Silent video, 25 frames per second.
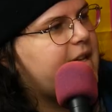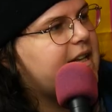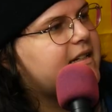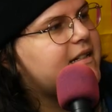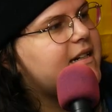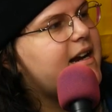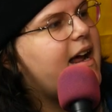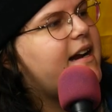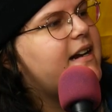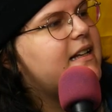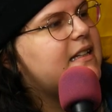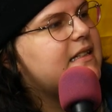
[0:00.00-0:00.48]
that's
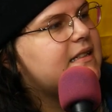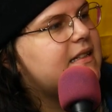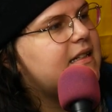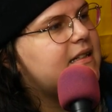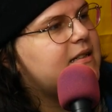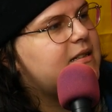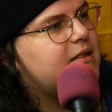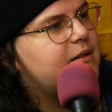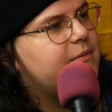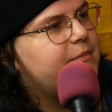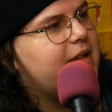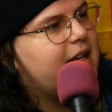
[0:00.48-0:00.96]
not a
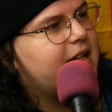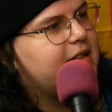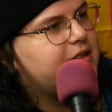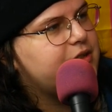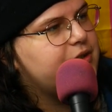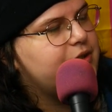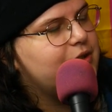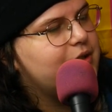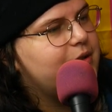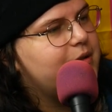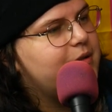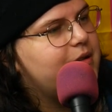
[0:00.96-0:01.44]
system. That's
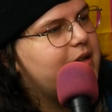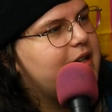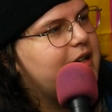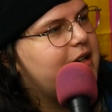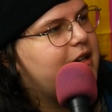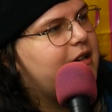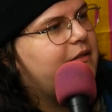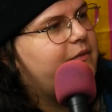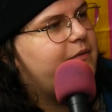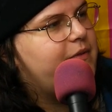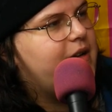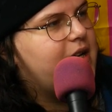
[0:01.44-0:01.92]
you're
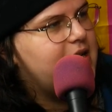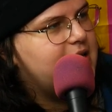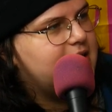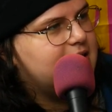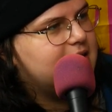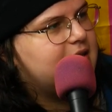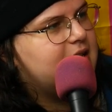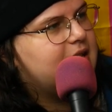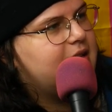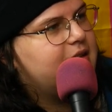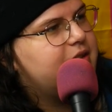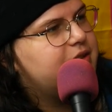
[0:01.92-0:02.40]

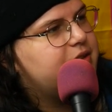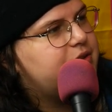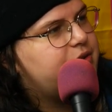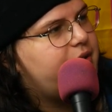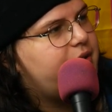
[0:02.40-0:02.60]
inconveniencing this